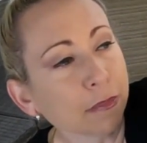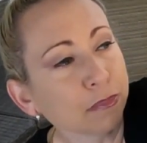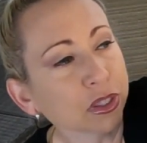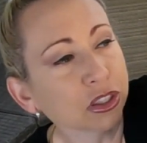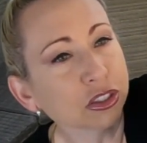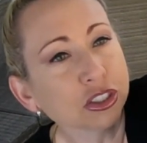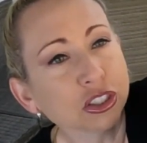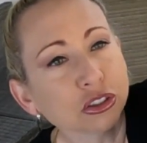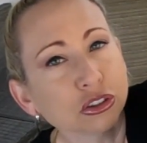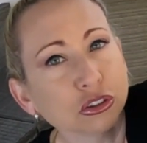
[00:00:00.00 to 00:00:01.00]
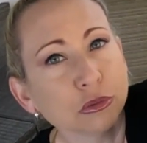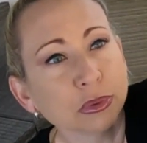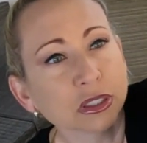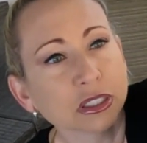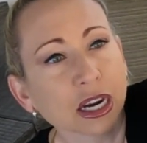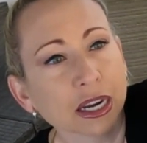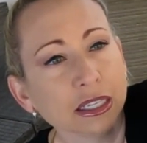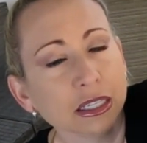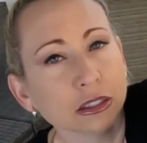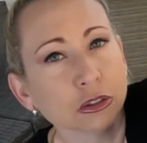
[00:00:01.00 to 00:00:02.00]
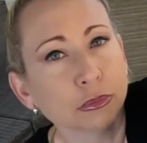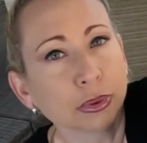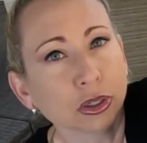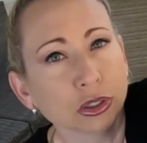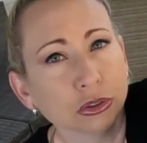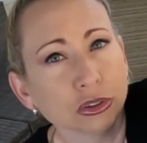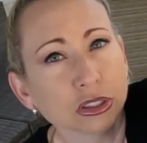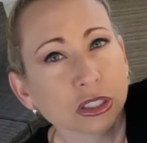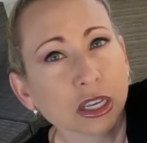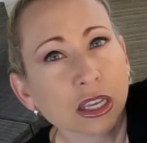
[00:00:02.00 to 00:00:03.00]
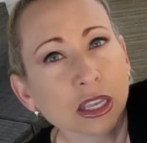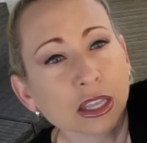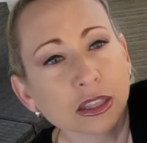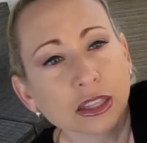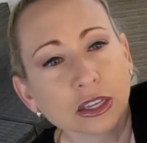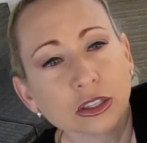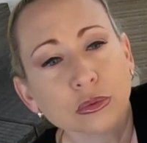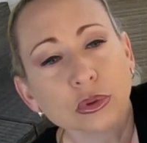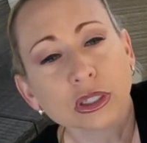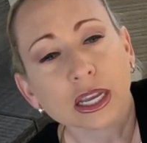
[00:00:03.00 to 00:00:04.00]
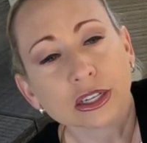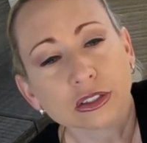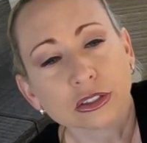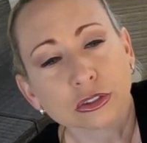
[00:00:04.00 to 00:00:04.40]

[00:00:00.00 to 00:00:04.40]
but they're just super tiny little pearls that you will let,